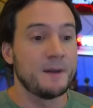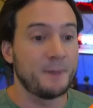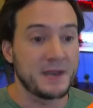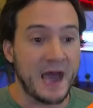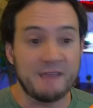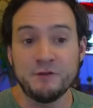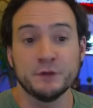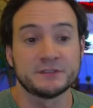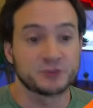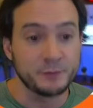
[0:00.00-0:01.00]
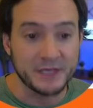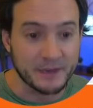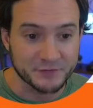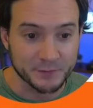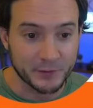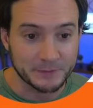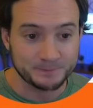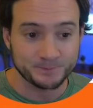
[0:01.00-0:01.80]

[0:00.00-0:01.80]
But I feel extremely comfortable